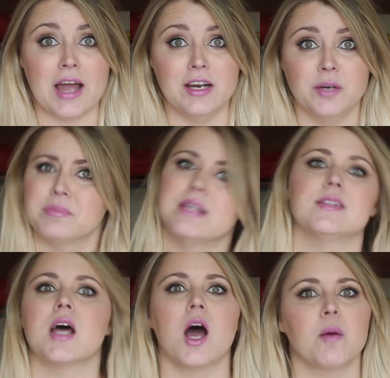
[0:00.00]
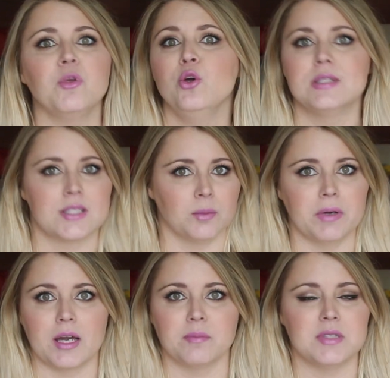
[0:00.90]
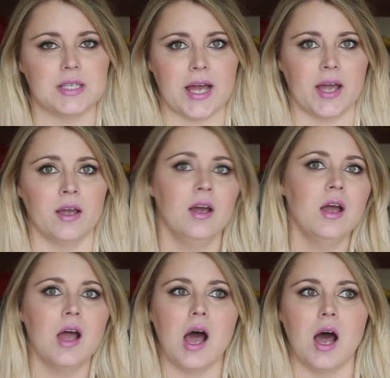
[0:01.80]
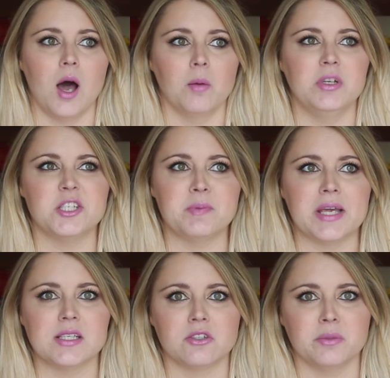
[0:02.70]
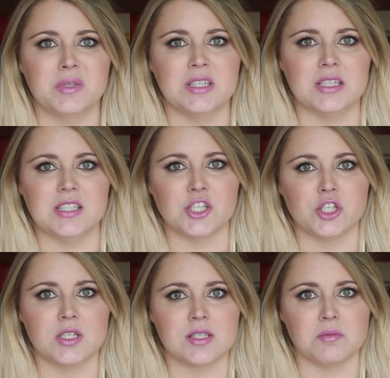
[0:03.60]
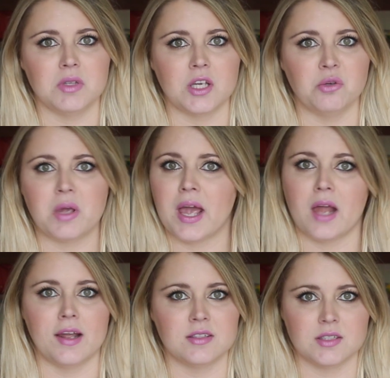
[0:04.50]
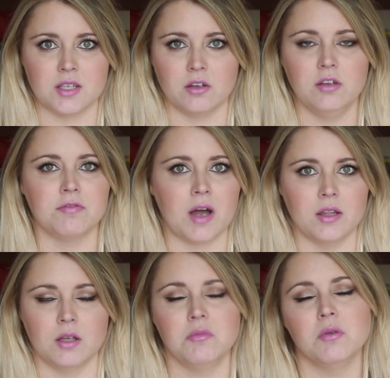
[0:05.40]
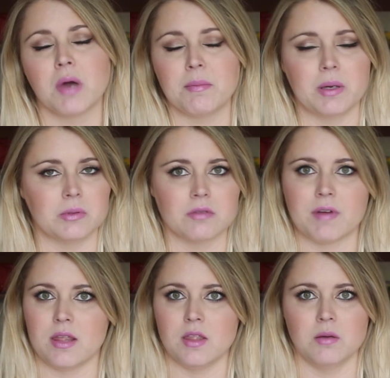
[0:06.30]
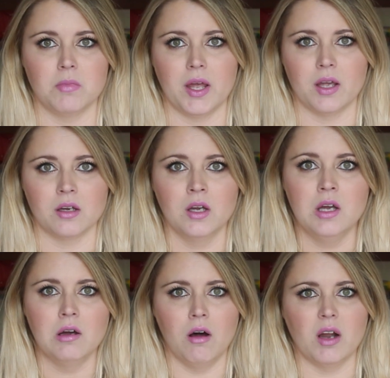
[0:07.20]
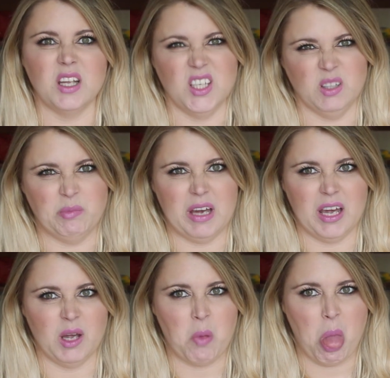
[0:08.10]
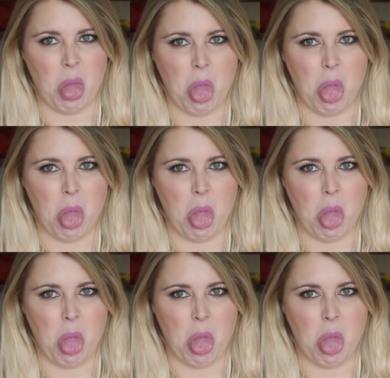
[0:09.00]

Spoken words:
items and some you can still pick up today. And just because they're limited edition doesn't mean that you can't necessarily find them. You might be able to find them like on eBay